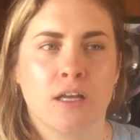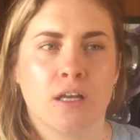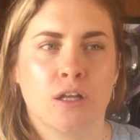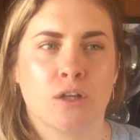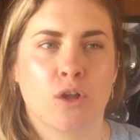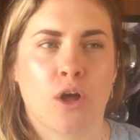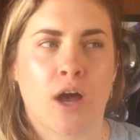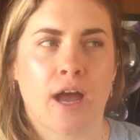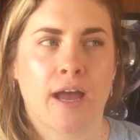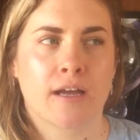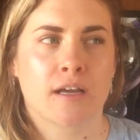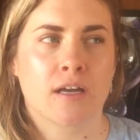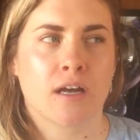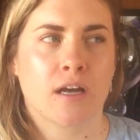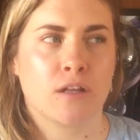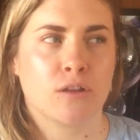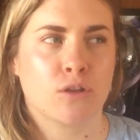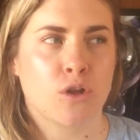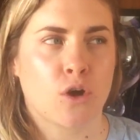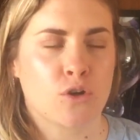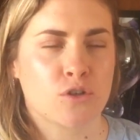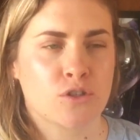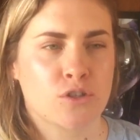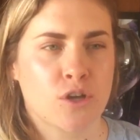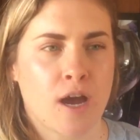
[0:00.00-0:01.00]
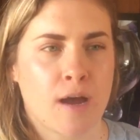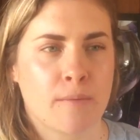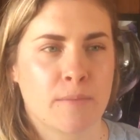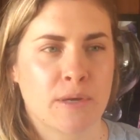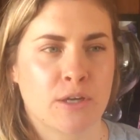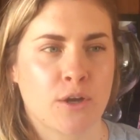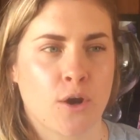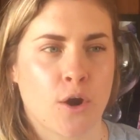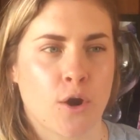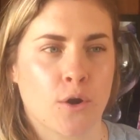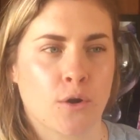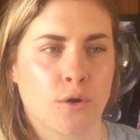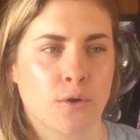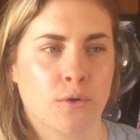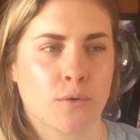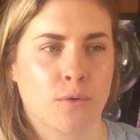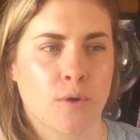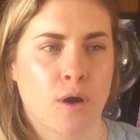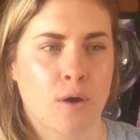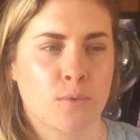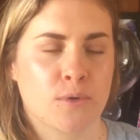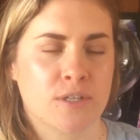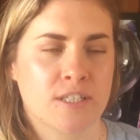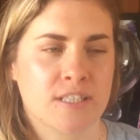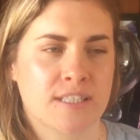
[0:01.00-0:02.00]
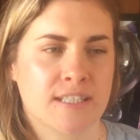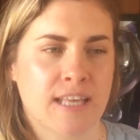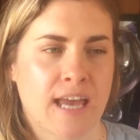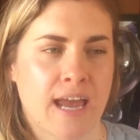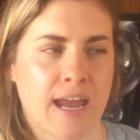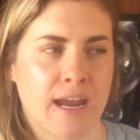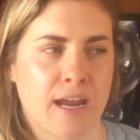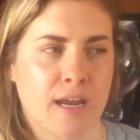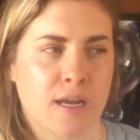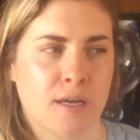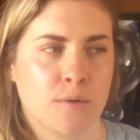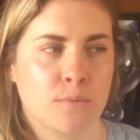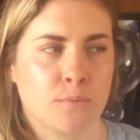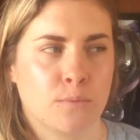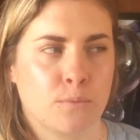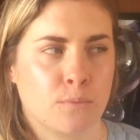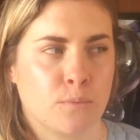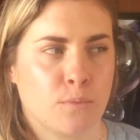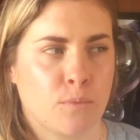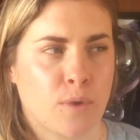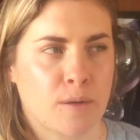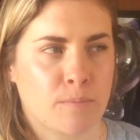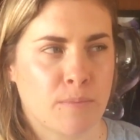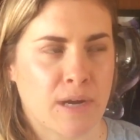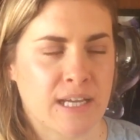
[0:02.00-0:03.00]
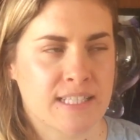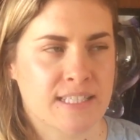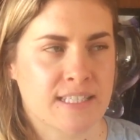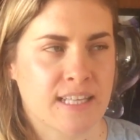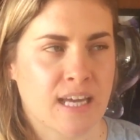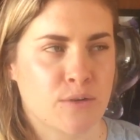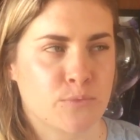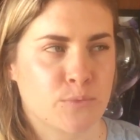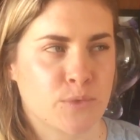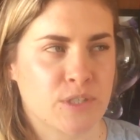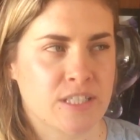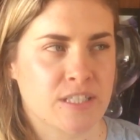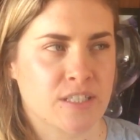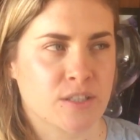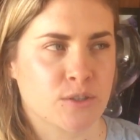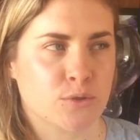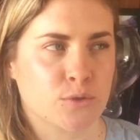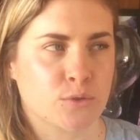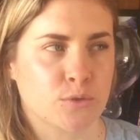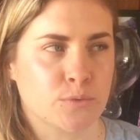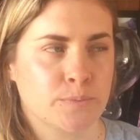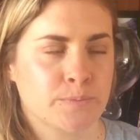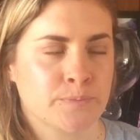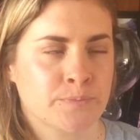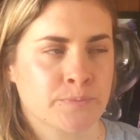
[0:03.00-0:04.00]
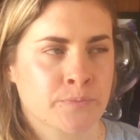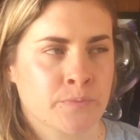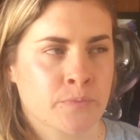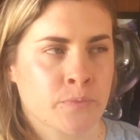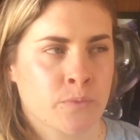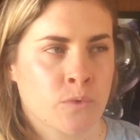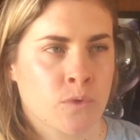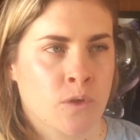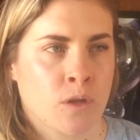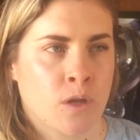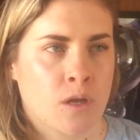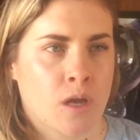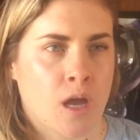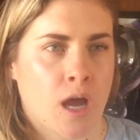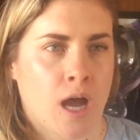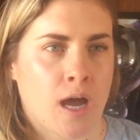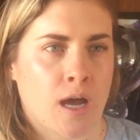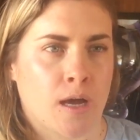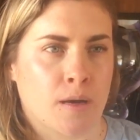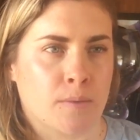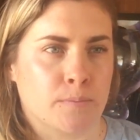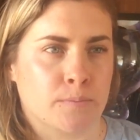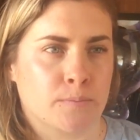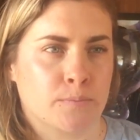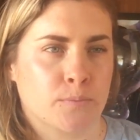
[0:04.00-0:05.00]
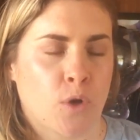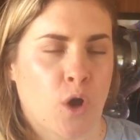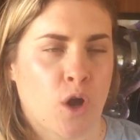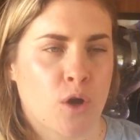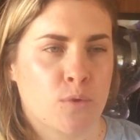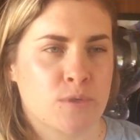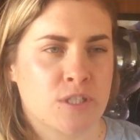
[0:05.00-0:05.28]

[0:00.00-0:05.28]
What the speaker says: Like, a long time ago, I want to say when my son was little, I